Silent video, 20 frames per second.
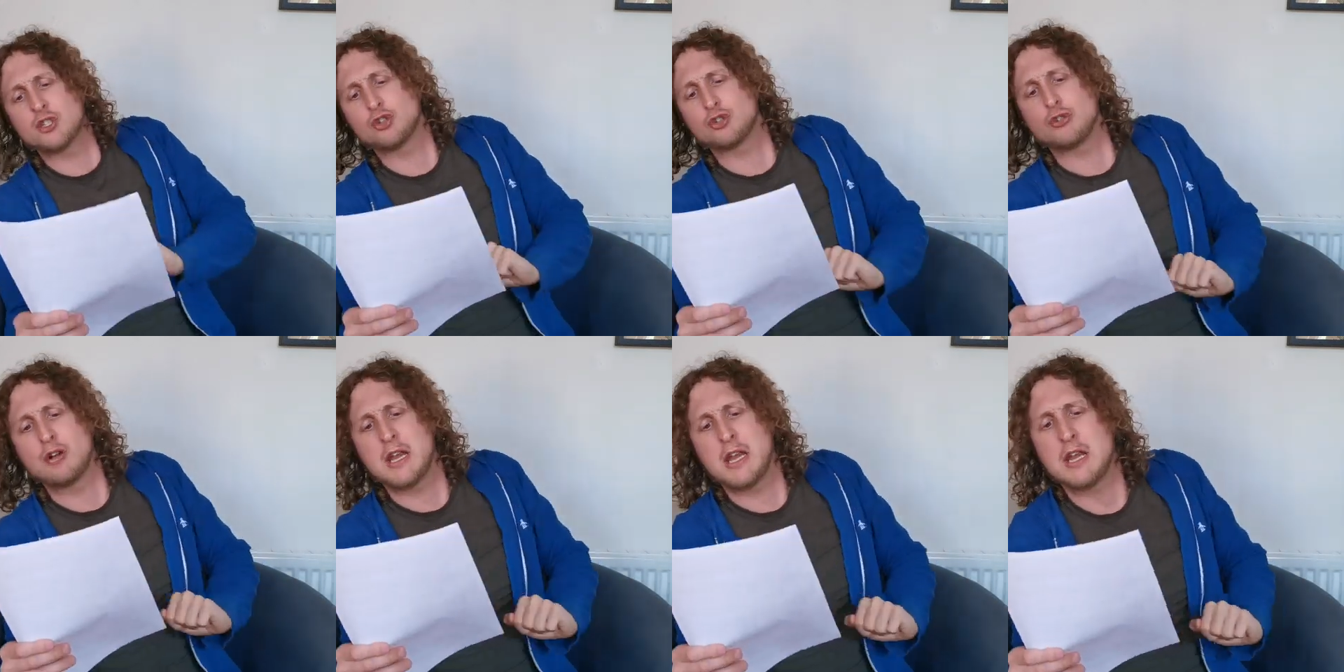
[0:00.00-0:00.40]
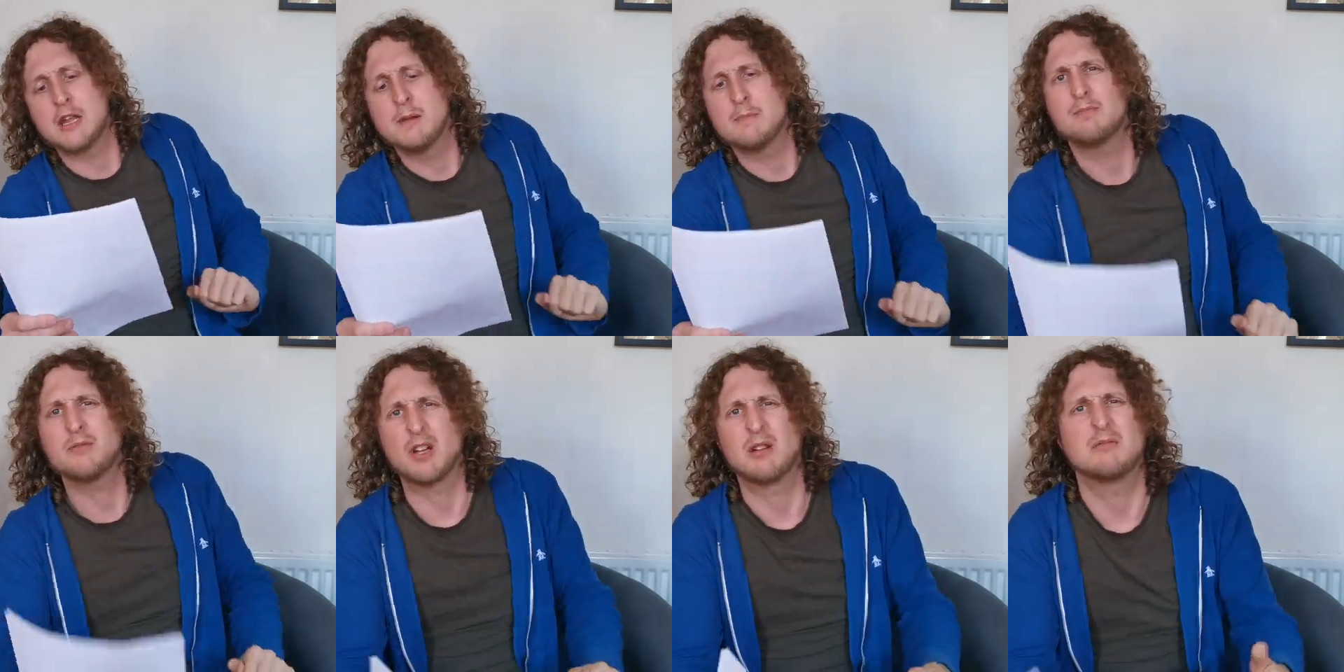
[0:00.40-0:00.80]
tree.
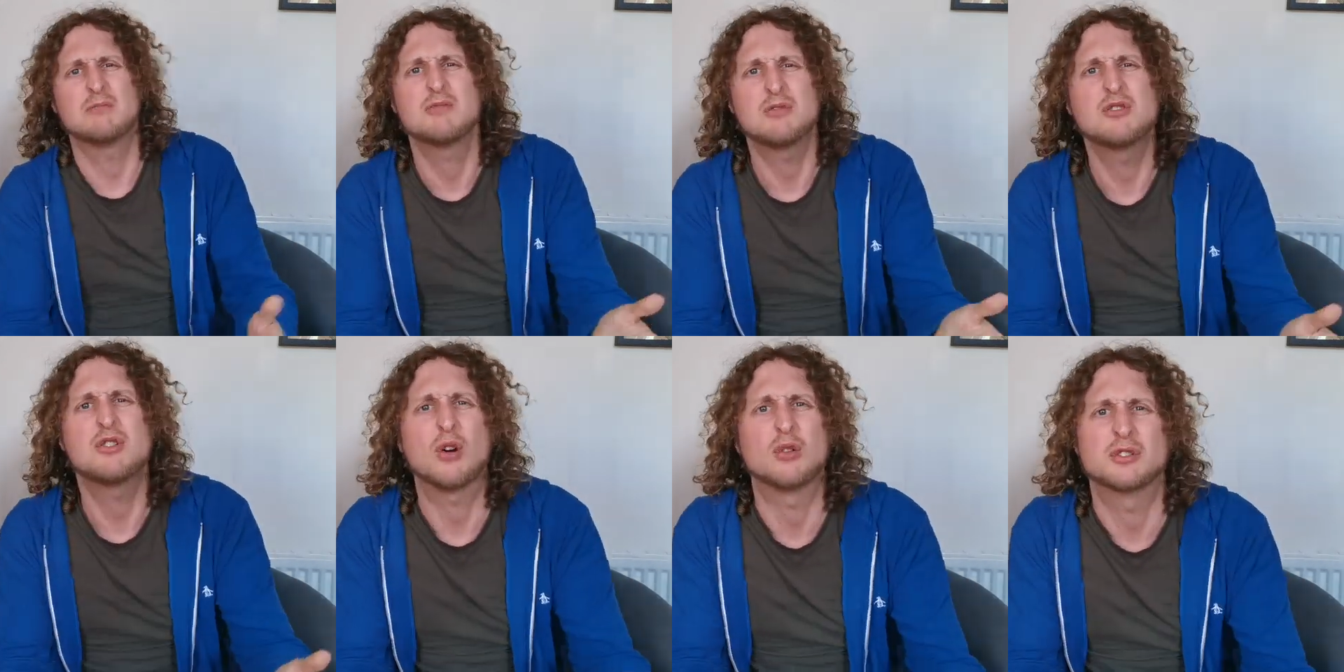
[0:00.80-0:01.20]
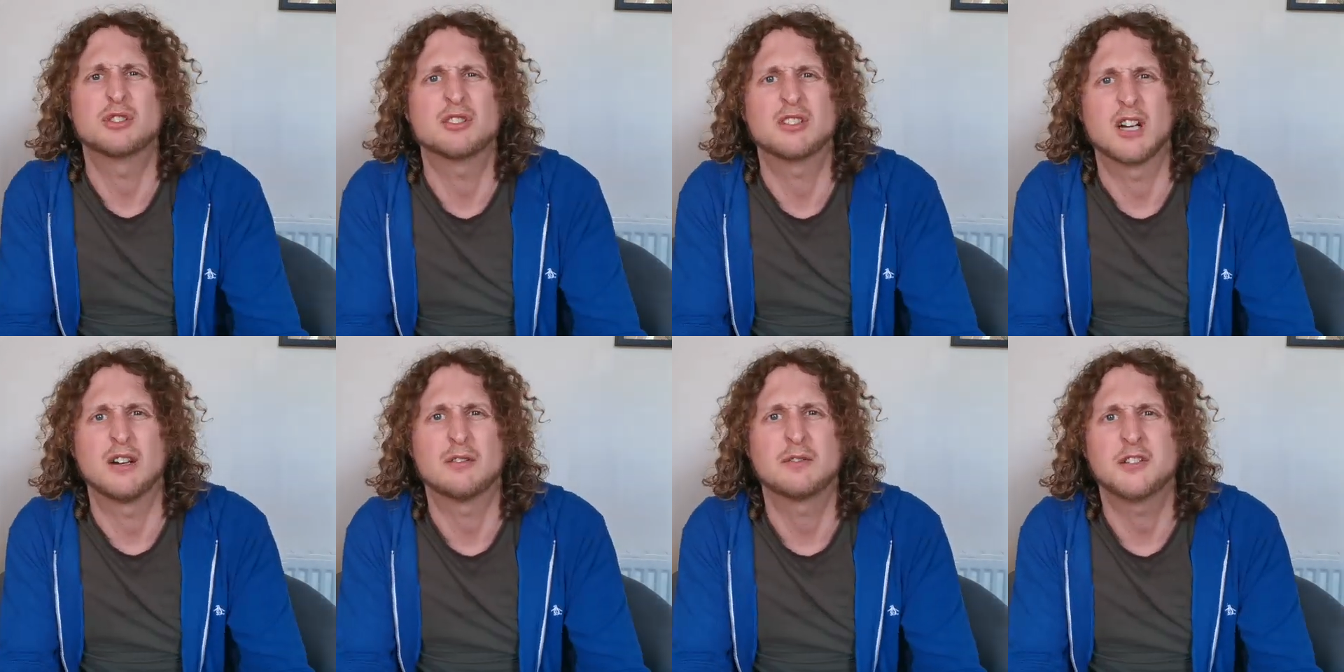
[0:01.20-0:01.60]
Dog
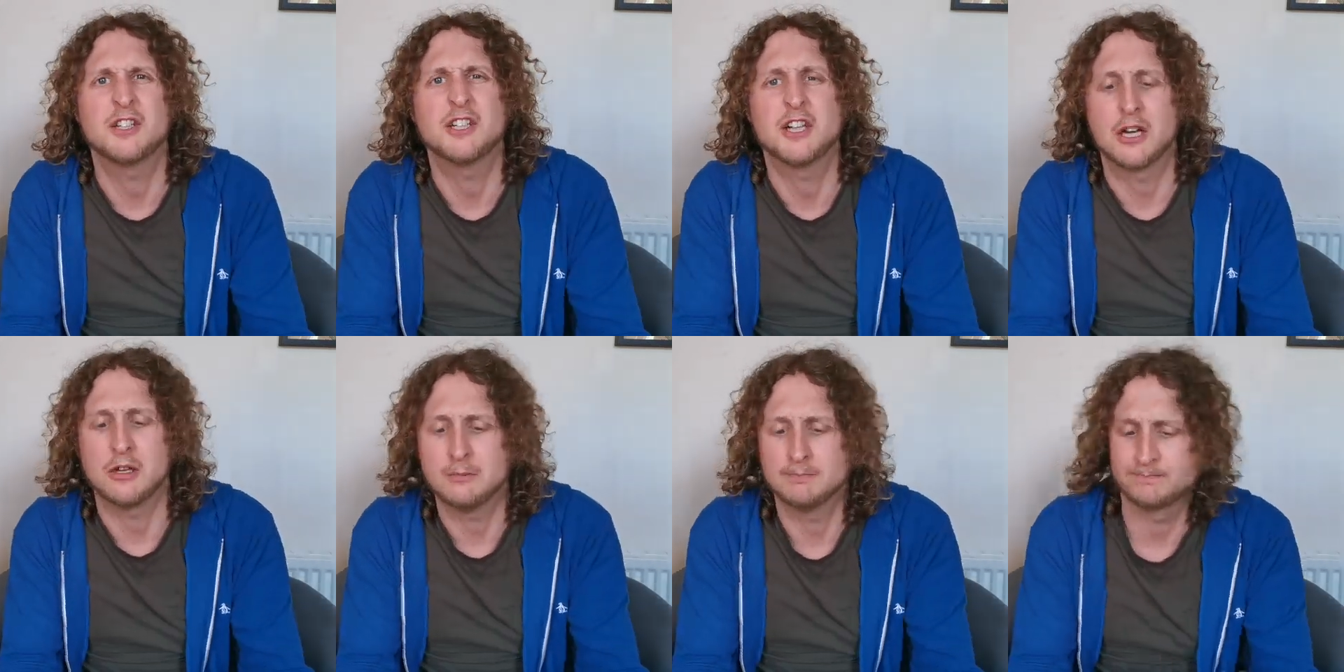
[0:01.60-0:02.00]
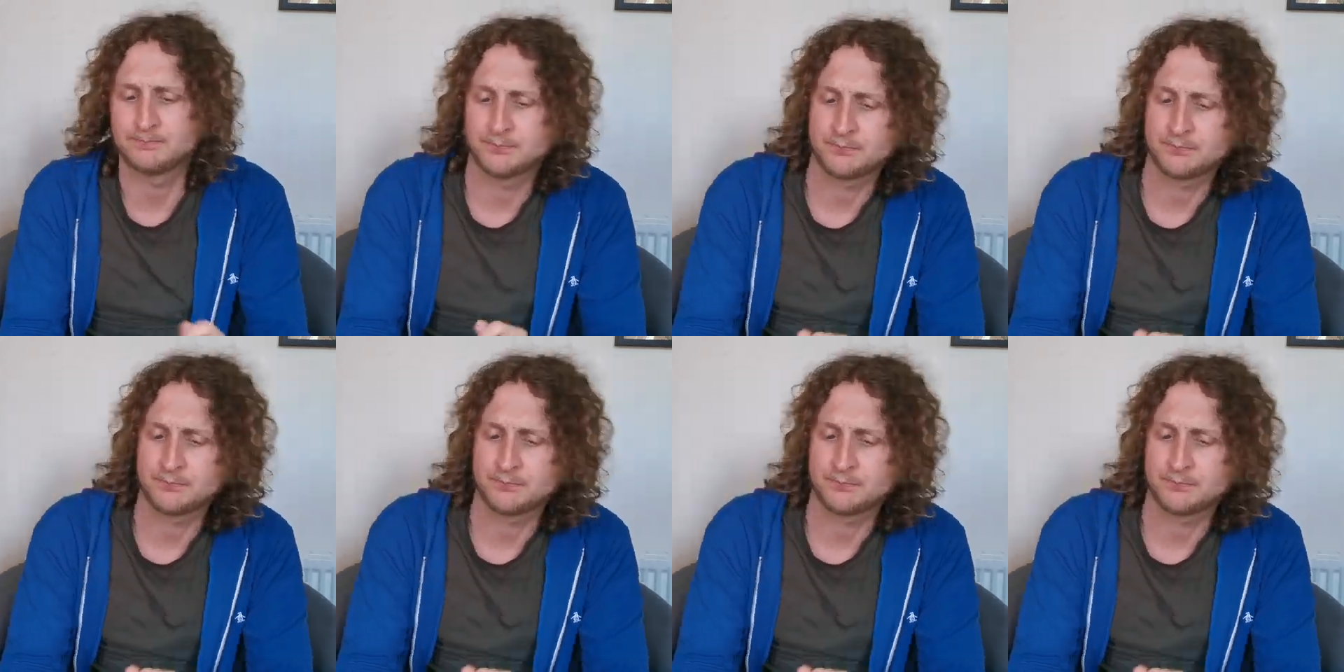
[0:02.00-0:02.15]
stuff, you know